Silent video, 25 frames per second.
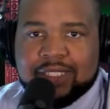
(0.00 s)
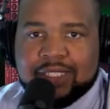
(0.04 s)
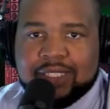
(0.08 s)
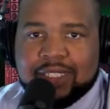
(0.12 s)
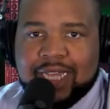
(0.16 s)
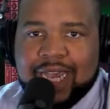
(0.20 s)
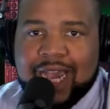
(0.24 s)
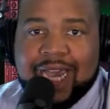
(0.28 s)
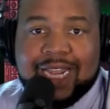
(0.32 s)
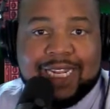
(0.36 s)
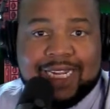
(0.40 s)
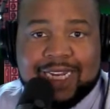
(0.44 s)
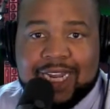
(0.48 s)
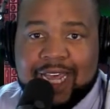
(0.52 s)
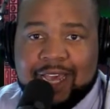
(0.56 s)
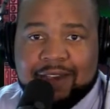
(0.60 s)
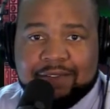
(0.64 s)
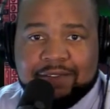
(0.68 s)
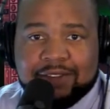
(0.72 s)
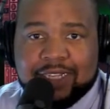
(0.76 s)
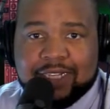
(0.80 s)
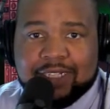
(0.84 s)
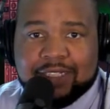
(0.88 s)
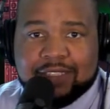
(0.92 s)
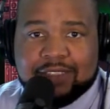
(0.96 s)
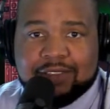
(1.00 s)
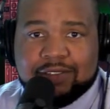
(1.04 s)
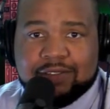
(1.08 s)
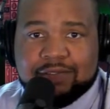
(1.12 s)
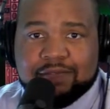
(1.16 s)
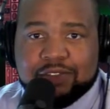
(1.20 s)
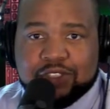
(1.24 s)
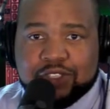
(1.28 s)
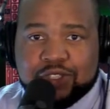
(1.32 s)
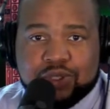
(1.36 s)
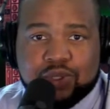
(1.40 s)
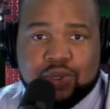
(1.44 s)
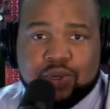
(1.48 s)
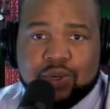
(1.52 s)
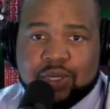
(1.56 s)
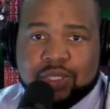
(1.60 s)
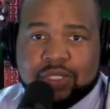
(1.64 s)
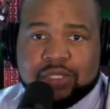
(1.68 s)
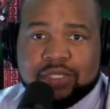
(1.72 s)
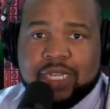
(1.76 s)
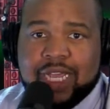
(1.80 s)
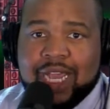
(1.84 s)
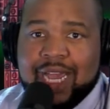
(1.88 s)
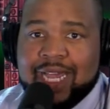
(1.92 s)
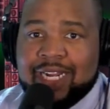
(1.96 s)
I didn't have that, for sure.
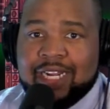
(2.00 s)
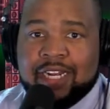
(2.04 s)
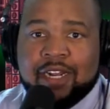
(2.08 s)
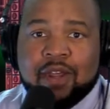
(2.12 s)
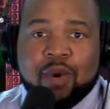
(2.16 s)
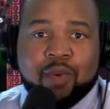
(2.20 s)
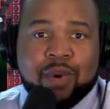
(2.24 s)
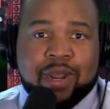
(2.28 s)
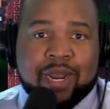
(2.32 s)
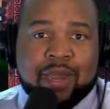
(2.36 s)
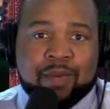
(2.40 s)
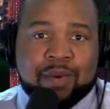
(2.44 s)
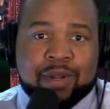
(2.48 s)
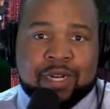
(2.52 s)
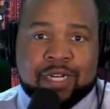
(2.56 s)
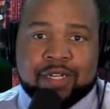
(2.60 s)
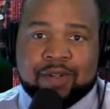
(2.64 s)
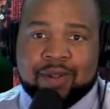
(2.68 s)
I didn't know what I wanted to do.